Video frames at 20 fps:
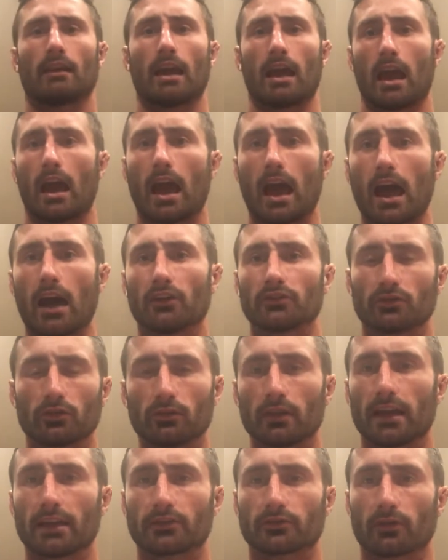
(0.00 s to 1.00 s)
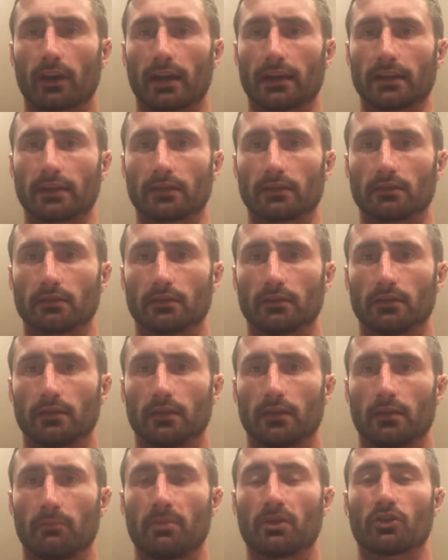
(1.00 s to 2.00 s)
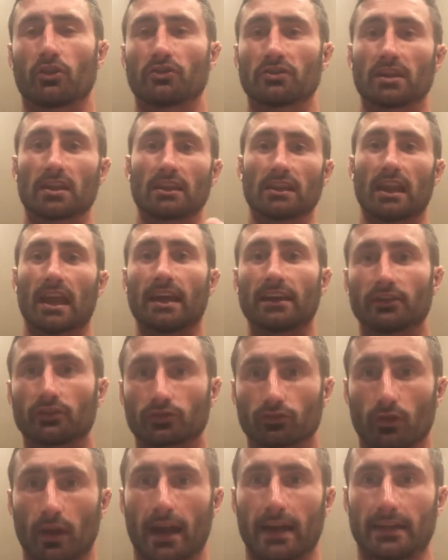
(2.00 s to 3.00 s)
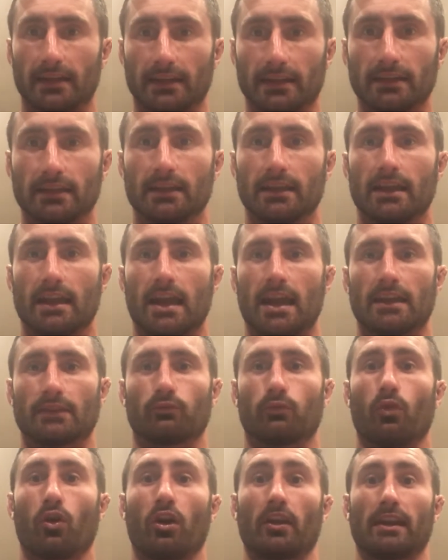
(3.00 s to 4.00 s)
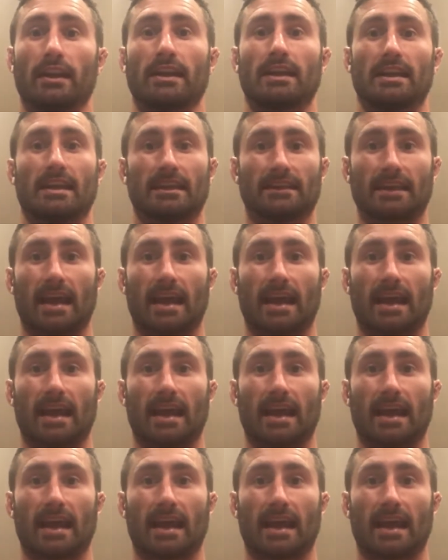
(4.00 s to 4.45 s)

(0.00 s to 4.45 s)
how's your leg training? Because your leg training is what is